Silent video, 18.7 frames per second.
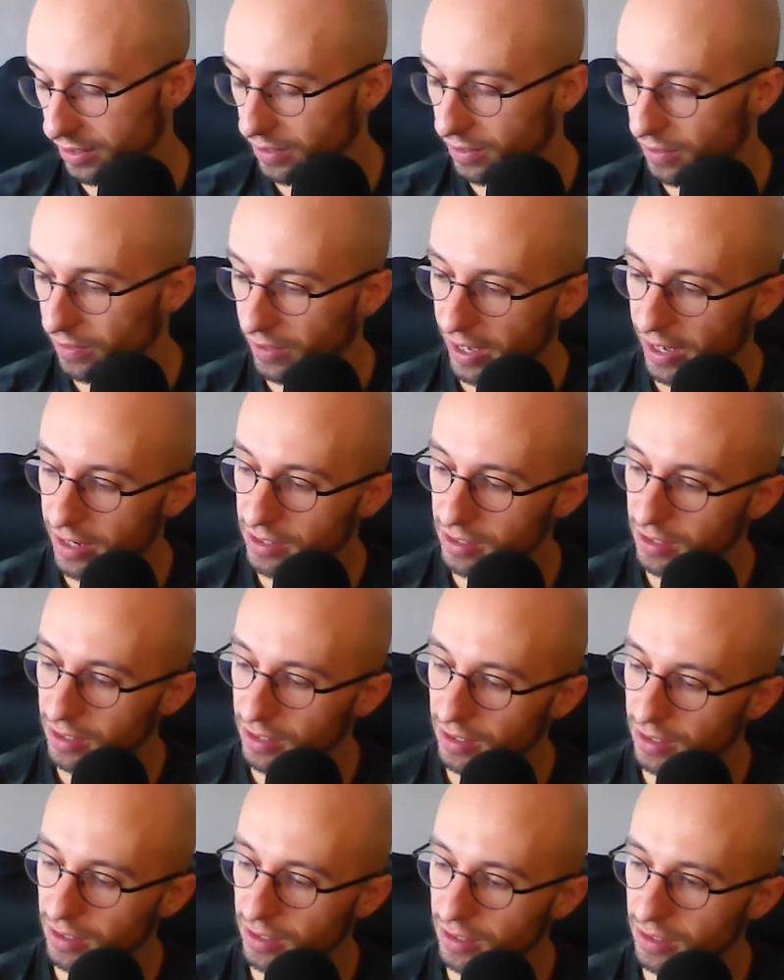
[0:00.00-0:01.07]
then,
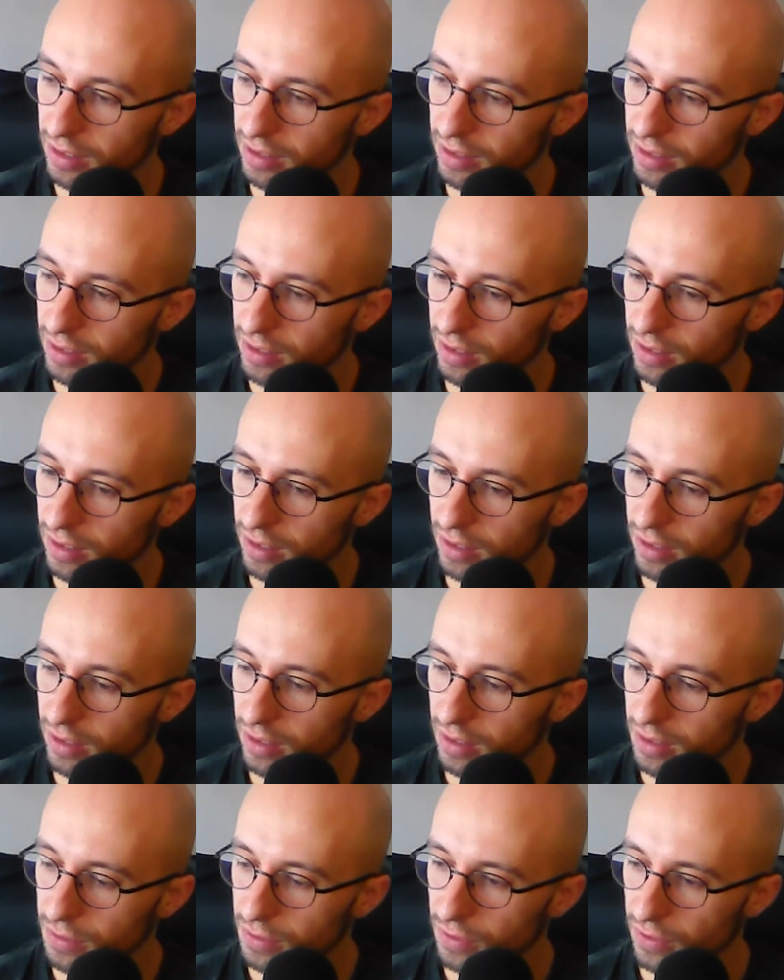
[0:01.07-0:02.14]
uh,
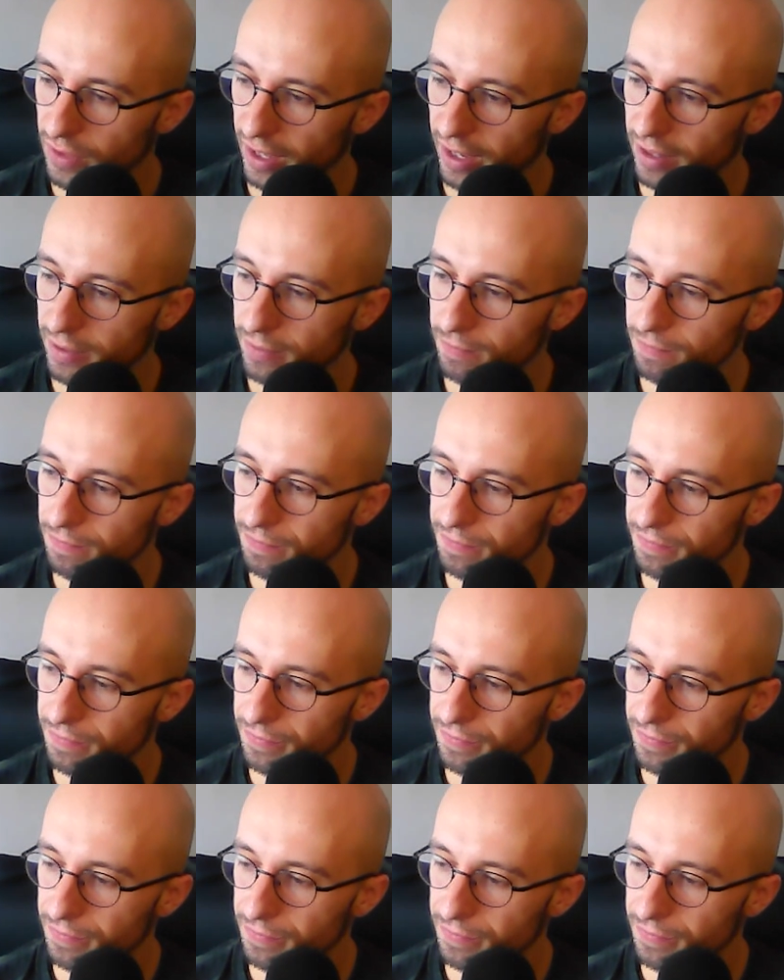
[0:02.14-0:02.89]
then